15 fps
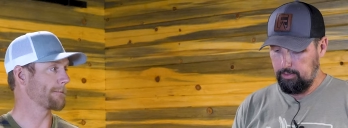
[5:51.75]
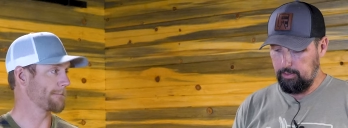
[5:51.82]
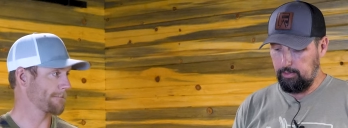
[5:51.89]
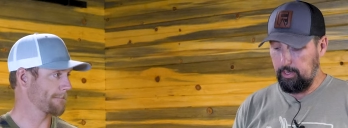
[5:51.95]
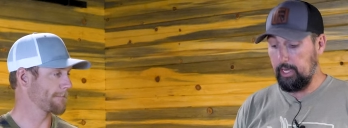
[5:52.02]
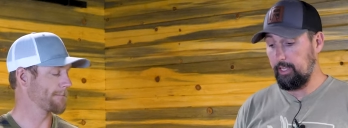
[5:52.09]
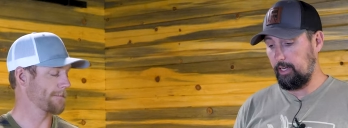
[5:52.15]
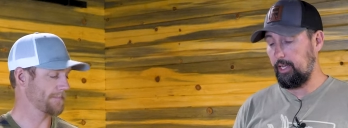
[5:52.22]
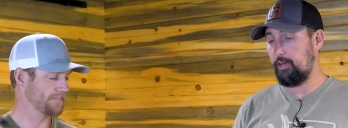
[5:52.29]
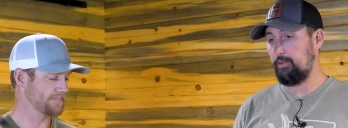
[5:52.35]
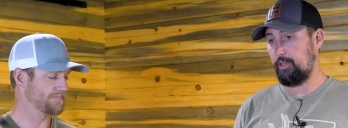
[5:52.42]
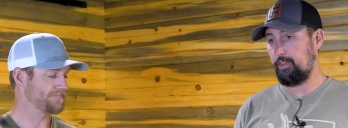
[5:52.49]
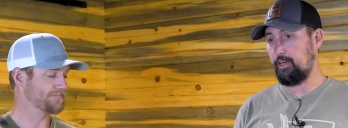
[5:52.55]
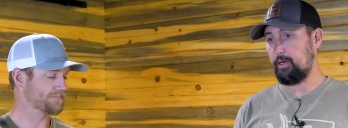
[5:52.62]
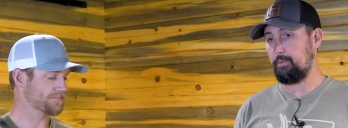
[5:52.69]
Speaker 1: So and, I
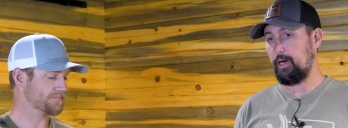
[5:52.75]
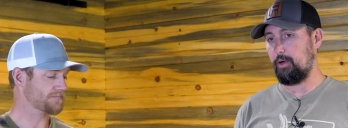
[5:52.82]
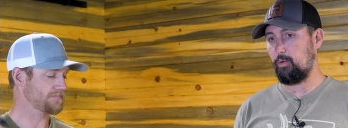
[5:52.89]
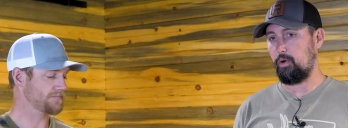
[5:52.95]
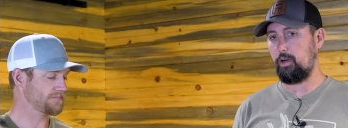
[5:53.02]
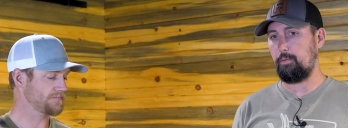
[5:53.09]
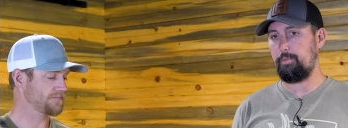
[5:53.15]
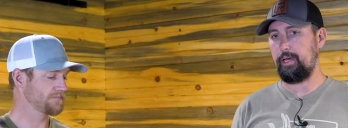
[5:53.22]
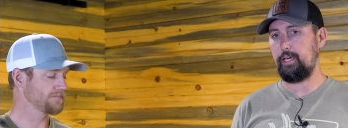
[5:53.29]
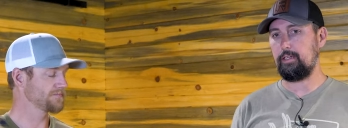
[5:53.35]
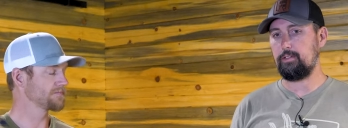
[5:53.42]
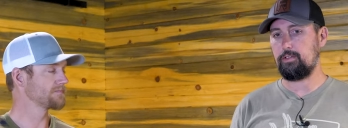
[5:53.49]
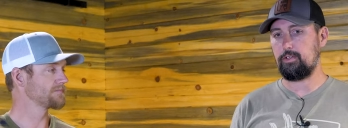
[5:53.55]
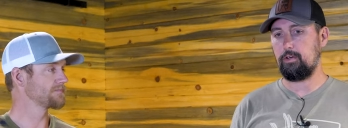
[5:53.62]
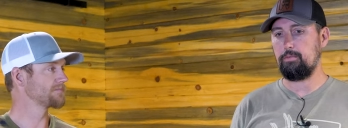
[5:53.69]
mean, think about it. We're all
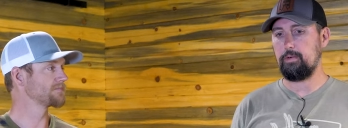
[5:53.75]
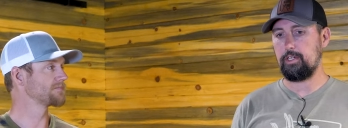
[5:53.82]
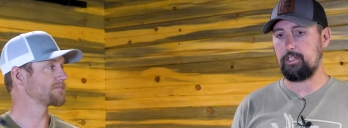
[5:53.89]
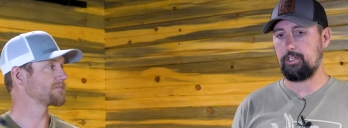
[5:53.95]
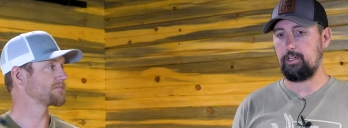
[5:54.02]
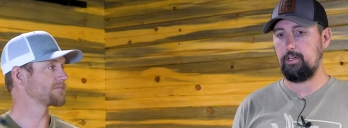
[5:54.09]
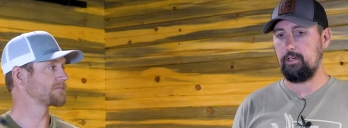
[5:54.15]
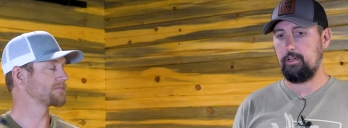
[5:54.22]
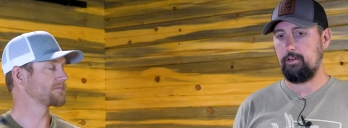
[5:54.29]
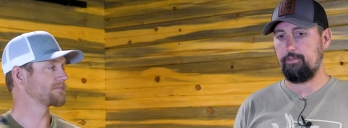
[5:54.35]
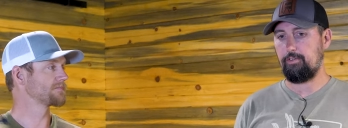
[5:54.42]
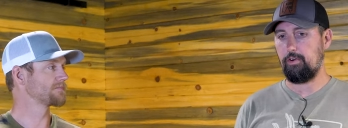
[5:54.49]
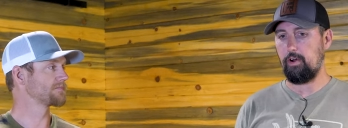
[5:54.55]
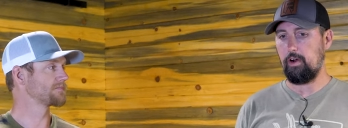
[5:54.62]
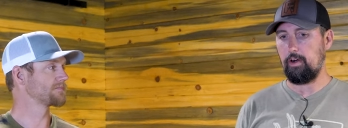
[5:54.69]
paying so much
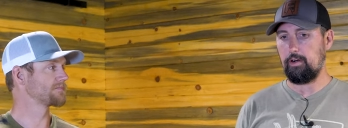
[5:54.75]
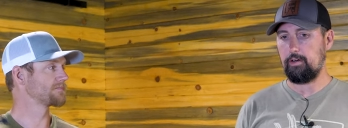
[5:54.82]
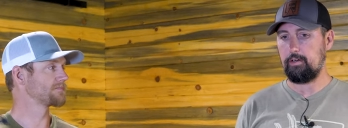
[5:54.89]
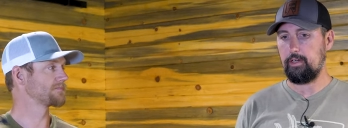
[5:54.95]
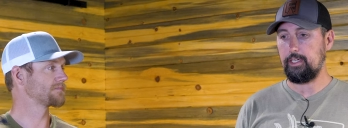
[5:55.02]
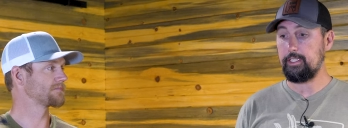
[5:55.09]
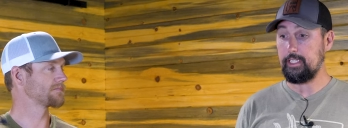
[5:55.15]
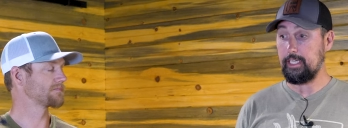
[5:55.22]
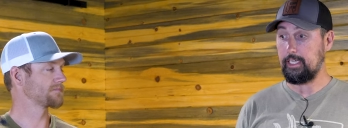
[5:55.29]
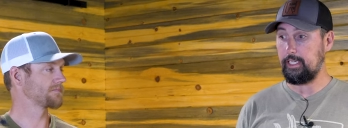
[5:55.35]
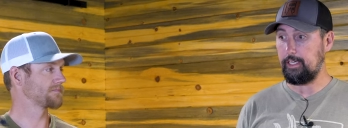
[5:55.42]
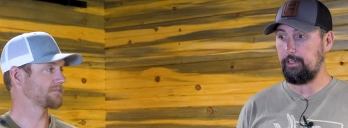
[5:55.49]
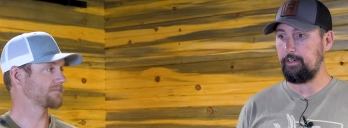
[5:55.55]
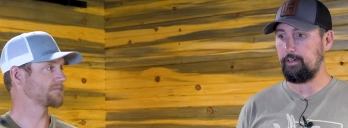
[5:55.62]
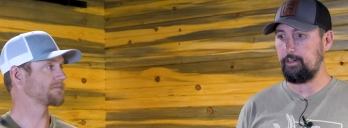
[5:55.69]
for our hunting
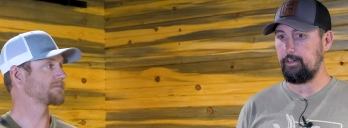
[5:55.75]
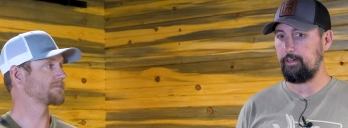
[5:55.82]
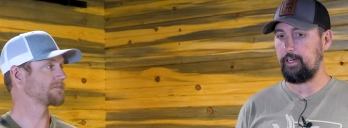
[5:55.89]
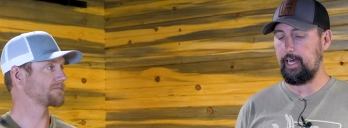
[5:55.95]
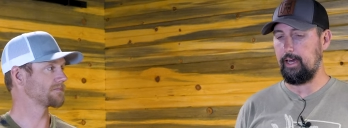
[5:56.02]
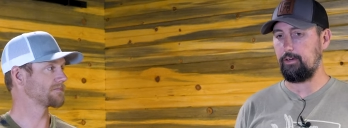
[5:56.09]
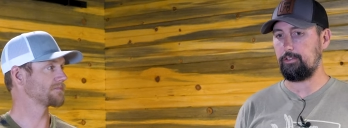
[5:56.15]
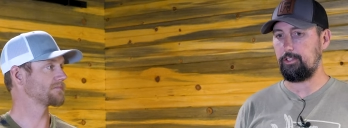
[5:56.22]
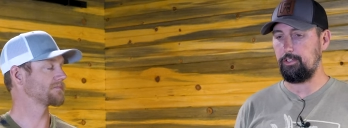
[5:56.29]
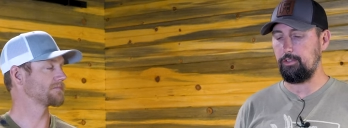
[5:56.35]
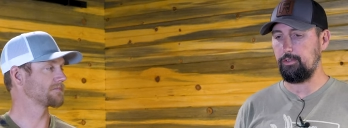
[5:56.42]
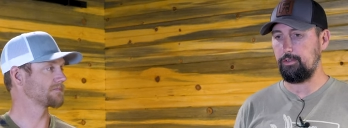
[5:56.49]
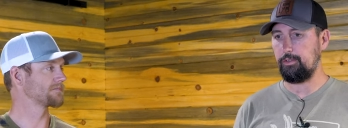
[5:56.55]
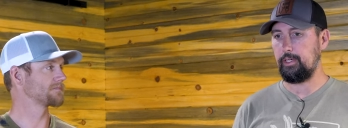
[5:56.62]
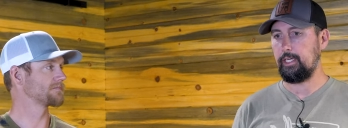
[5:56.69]
gear now
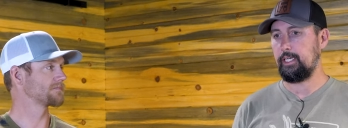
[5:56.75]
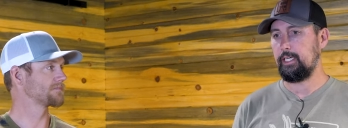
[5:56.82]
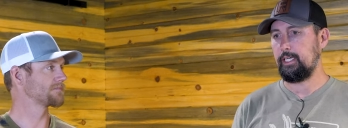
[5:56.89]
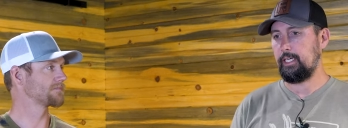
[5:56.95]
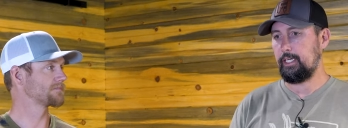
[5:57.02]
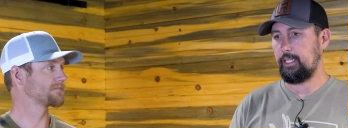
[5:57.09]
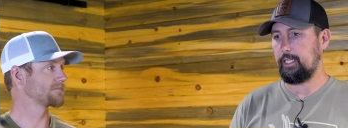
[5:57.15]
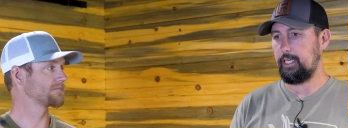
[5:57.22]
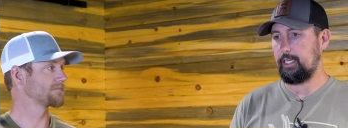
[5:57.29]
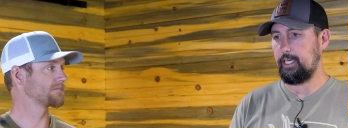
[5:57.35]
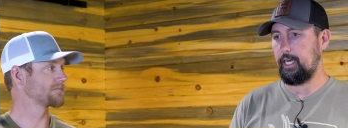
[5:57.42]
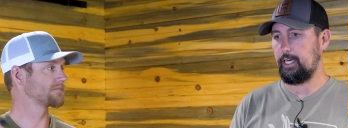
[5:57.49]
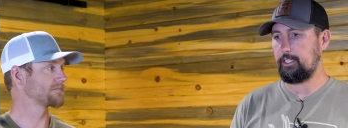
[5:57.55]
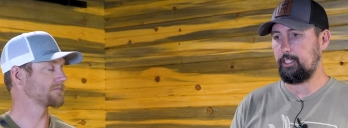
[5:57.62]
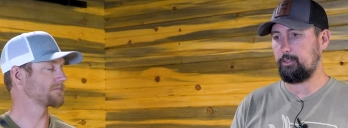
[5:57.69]
too. That
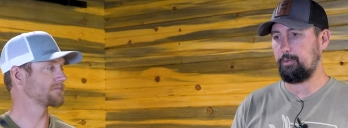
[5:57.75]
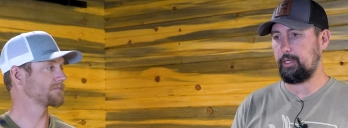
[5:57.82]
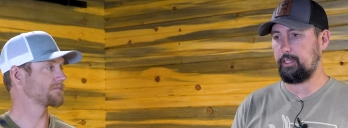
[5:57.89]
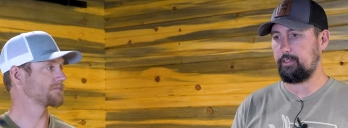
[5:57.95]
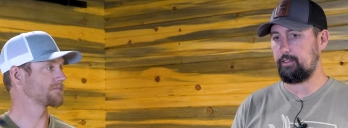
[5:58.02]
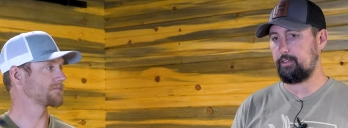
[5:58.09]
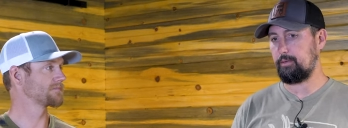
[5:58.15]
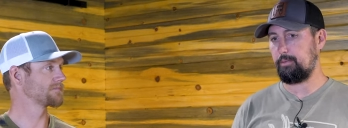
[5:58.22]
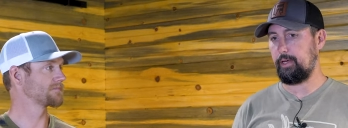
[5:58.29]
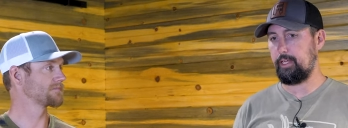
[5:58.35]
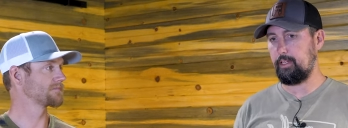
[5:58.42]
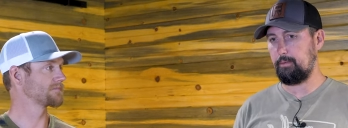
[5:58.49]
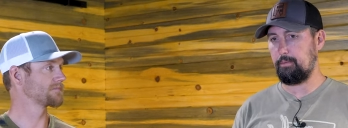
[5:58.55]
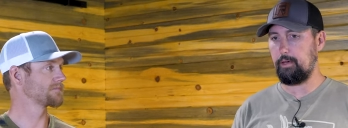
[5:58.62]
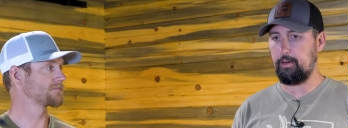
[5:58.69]
not just because it's a pain
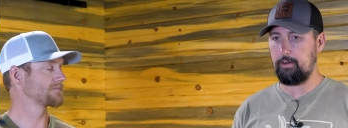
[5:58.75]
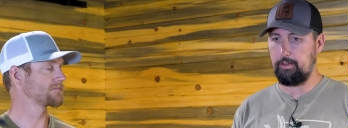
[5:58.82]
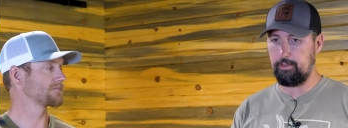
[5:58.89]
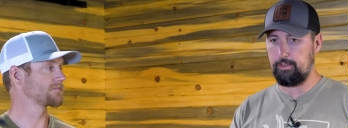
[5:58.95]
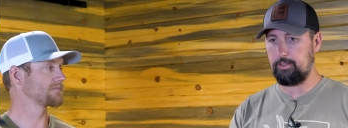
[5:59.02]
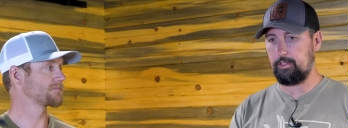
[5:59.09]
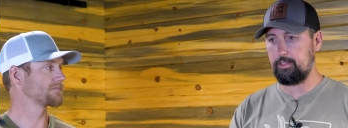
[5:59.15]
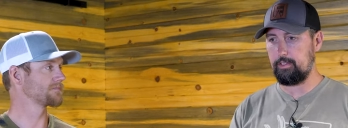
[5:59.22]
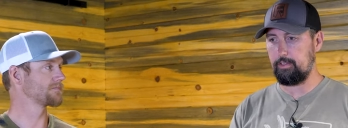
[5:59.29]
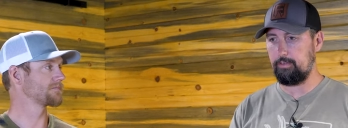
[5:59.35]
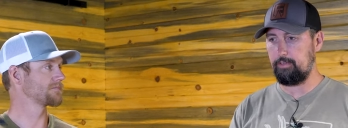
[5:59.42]
in the butt or it loses its